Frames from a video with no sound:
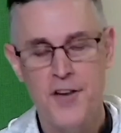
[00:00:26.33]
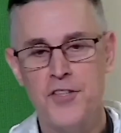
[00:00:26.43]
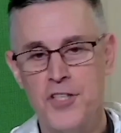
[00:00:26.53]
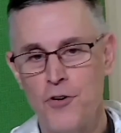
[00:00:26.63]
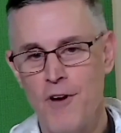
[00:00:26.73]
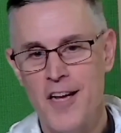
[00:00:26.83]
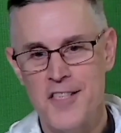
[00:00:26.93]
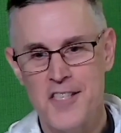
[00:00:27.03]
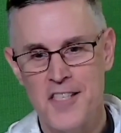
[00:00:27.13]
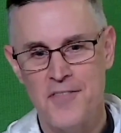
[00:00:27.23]
Saint
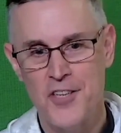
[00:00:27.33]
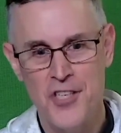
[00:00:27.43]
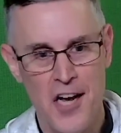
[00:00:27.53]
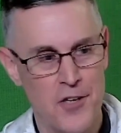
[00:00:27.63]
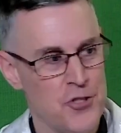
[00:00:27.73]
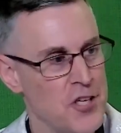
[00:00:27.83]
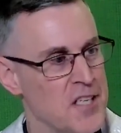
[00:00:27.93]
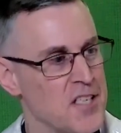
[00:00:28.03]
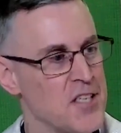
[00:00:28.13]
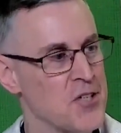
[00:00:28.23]
Therese of the Child
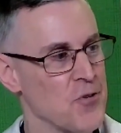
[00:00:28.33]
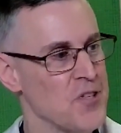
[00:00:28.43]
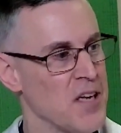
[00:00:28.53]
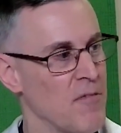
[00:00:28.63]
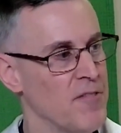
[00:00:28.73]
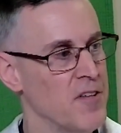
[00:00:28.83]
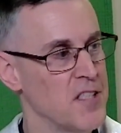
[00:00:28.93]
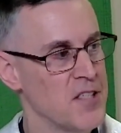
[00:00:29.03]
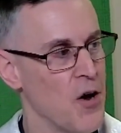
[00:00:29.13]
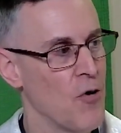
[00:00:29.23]
Jesus, or some of
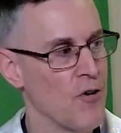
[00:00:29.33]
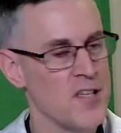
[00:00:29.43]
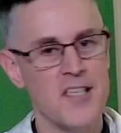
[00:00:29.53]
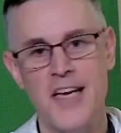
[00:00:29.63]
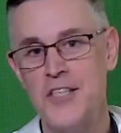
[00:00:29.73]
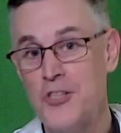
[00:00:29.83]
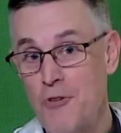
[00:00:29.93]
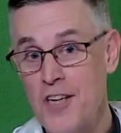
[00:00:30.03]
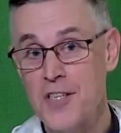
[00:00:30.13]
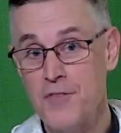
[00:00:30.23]
us know her as
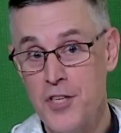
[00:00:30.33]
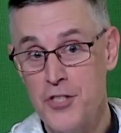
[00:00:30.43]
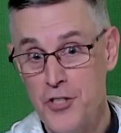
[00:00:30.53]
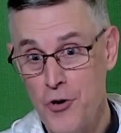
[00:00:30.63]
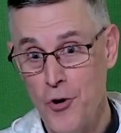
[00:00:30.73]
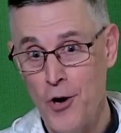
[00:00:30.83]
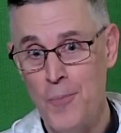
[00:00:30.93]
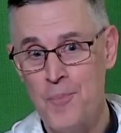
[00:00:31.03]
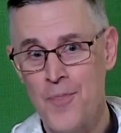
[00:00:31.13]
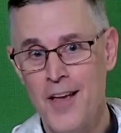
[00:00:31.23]
Saint Therese of
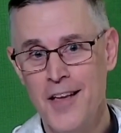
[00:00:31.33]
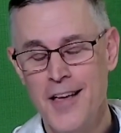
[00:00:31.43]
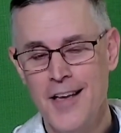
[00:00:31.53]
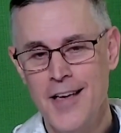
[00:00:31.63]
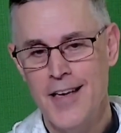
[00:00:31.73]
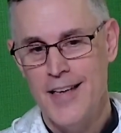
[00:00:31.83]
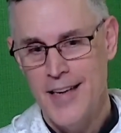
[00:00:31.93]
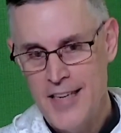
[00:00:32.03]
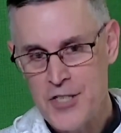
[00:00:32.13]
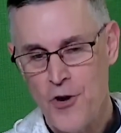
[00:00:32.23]
Lisieux,
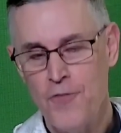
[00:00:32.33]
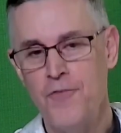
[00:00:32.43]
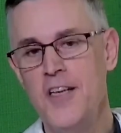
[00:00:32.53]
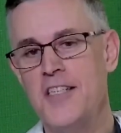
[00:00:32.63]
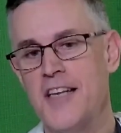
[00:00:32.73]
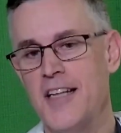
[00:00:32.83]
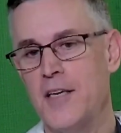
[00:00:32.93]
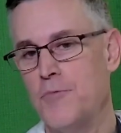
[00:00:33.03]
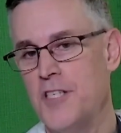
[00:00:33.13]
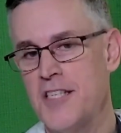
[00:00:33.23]
it is her feast
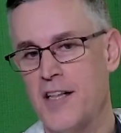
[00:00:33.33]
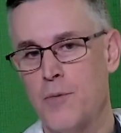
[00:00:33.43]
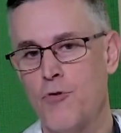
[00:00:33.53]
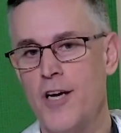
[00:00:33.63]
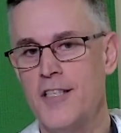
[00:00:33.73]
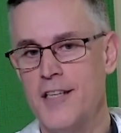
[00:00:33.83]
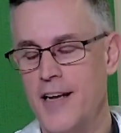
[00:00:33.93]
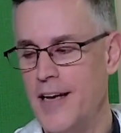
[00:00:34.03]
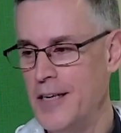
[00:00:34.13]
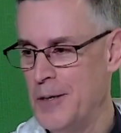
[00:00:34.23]
day that we
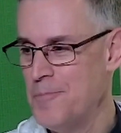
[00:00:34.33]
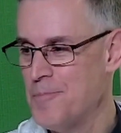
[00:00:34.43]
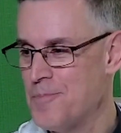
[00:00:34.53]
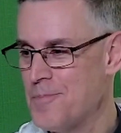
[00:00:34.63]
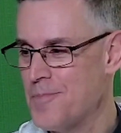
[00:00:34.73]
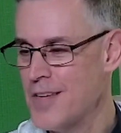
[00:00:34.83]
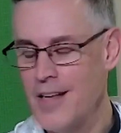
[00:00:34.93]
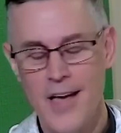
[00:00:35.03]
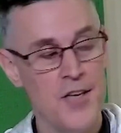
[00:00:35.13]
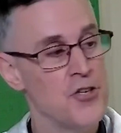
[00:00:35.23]
celebrate today,
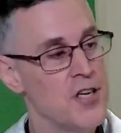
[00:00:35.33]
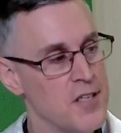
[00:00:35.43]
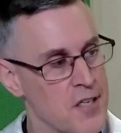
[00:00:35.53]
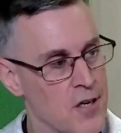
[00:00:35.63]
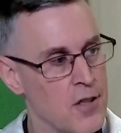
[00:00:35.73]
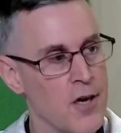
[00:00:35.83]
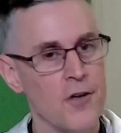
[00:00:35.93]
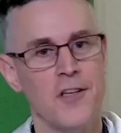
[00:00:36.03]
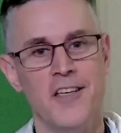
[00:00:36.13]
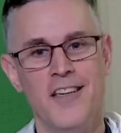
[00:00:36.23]
and she is
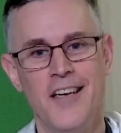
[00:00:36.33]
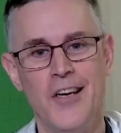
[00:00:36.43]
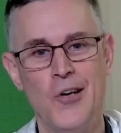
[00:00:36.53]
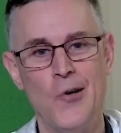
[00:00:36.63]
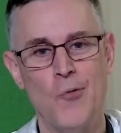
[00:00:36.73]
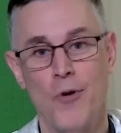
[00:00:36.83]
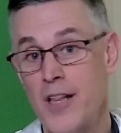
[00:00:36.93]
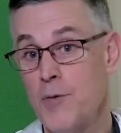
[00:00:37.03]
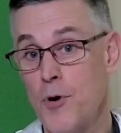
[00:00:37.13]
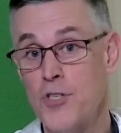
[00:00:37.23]
clearly
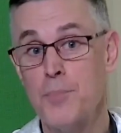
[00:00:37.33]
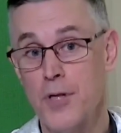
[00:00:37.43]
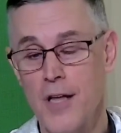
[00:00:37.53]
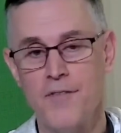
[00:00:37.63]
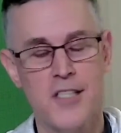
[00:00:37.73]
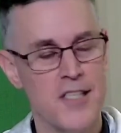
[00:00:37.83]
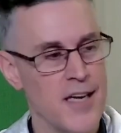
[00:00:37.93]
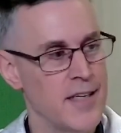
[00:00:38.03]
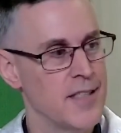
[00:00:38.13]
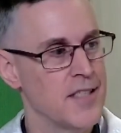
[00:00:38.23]
one of the most beloved
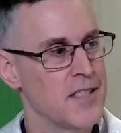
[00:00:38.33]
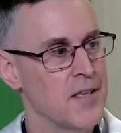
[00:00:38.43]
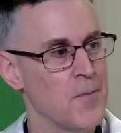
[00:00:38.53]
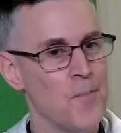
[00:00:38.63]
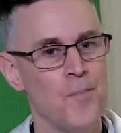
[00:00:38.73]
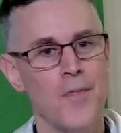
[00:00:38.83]
saints.